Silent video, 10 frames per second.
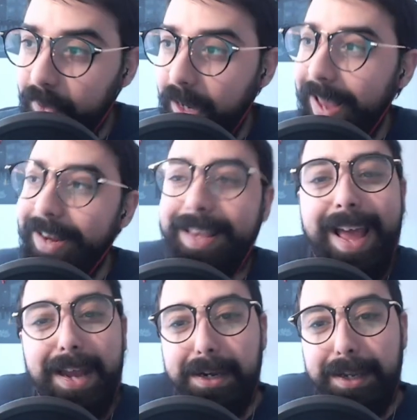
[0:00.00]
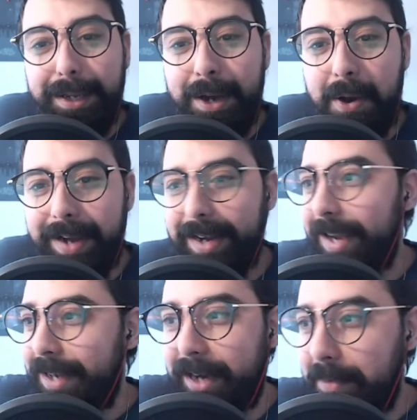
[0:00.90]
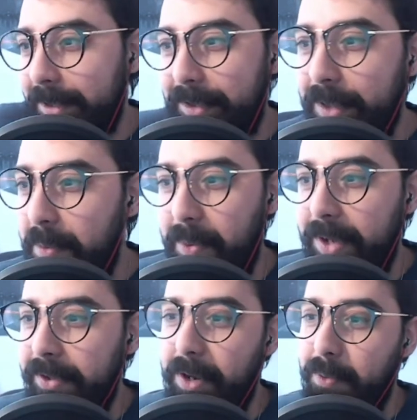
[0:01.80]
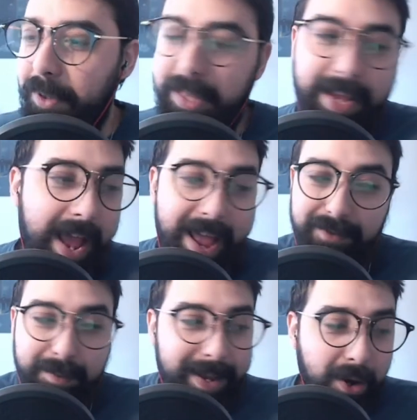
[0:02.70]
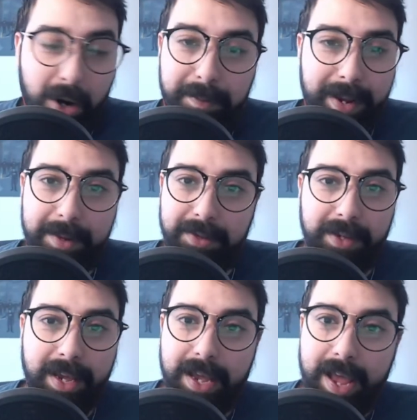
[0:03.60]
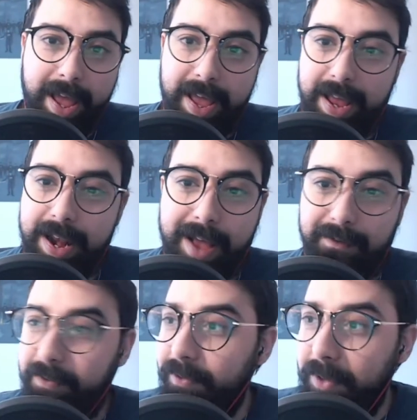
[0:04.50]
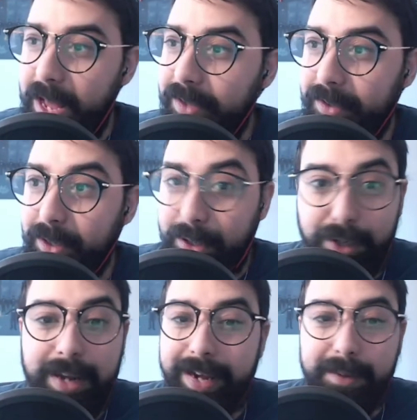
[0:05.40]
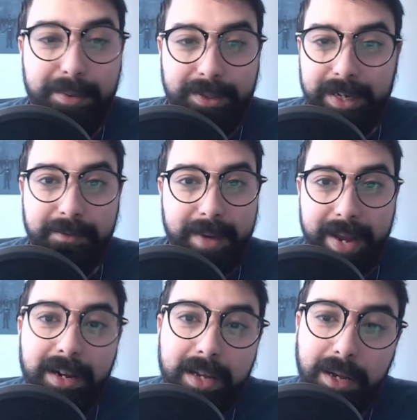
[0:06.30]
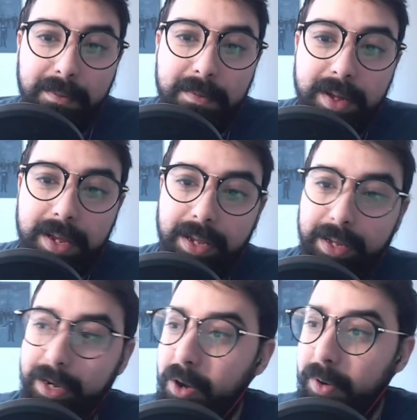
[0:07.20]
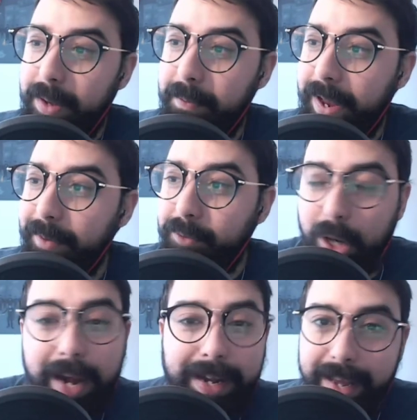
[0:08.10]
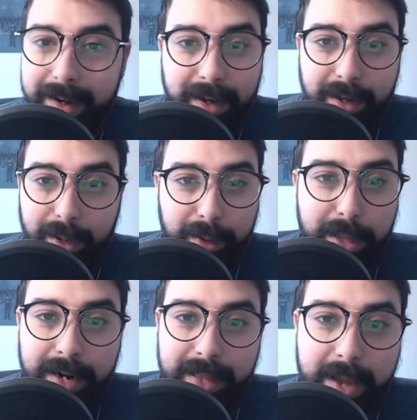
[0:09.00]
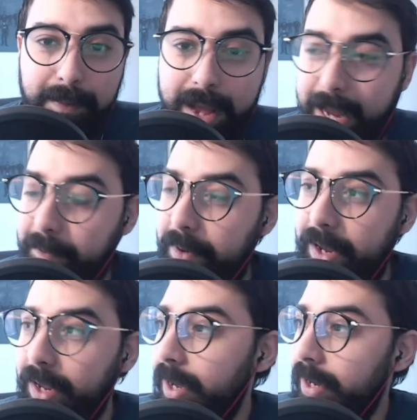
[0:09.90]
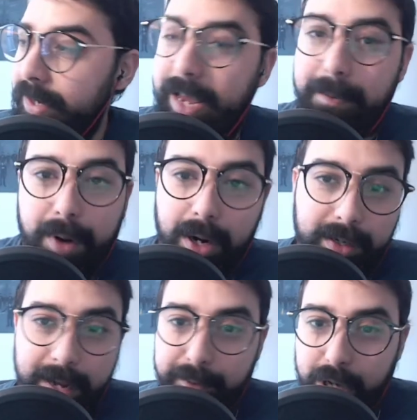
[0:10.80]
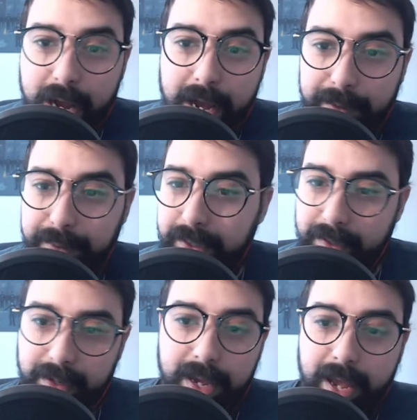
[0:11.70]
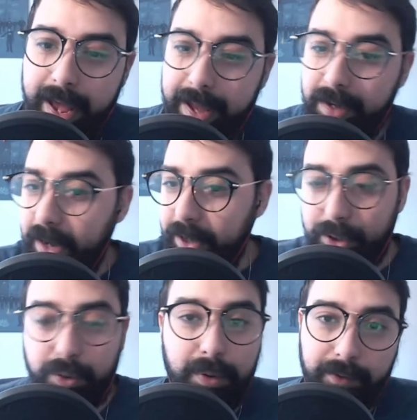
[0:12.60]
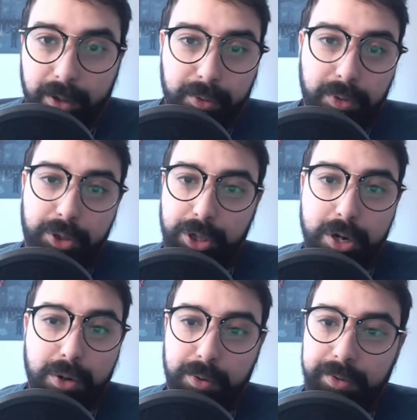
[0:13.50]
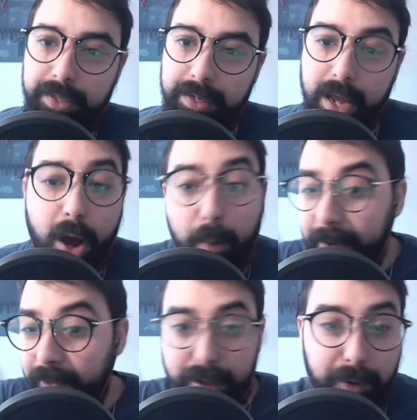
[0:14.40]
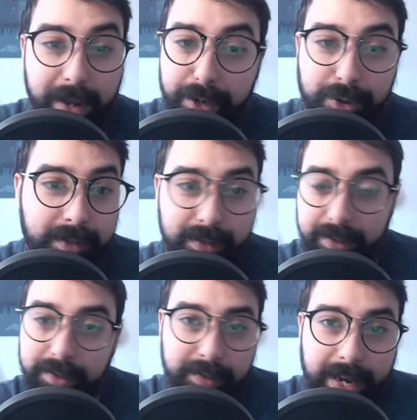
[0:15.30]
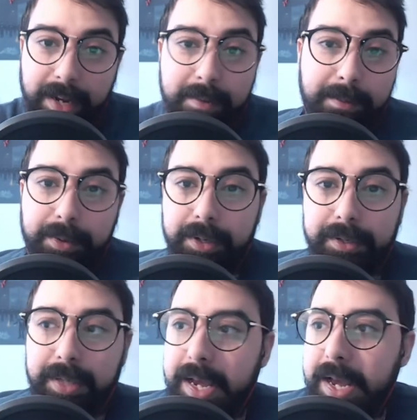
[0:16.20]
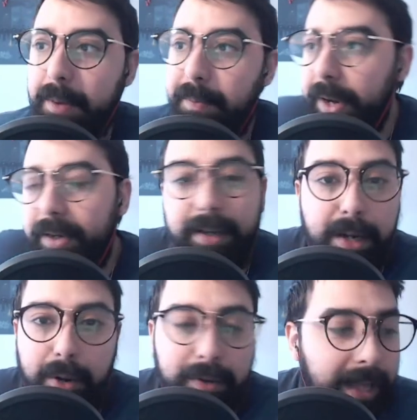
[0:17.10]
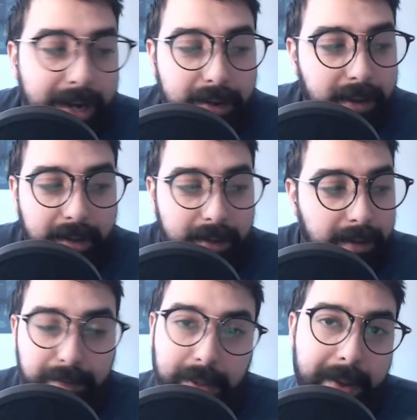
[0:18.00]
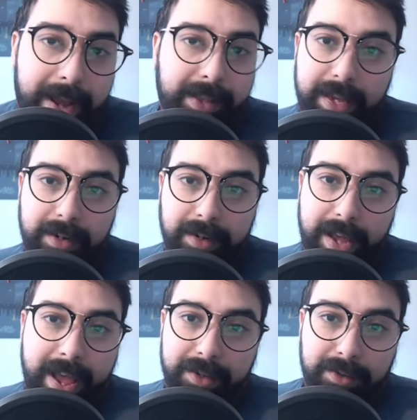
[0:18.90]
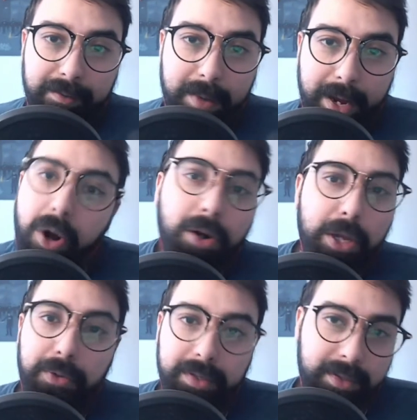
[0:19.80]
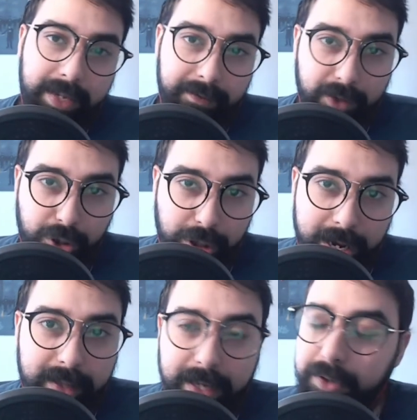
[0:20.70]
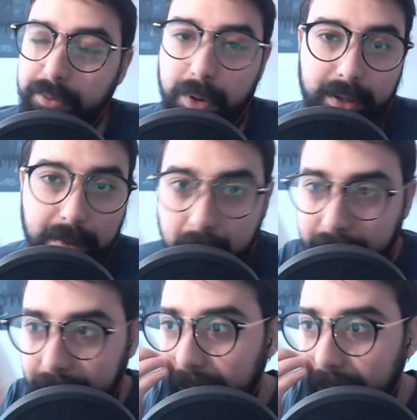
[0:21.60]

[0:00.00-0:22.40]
and again, you know, I, I talked about this a couple weeks ago where like I have to make car payments and I've lost a good 80% of my income, you know, and I'm and I'm trying to get a, a lot of that back by taking part-time jobs and and and doing virtual shows and hoping for donations and sustaining members. But you know, they the the the bank that has my car loan doesn't give a shit. They just want their money.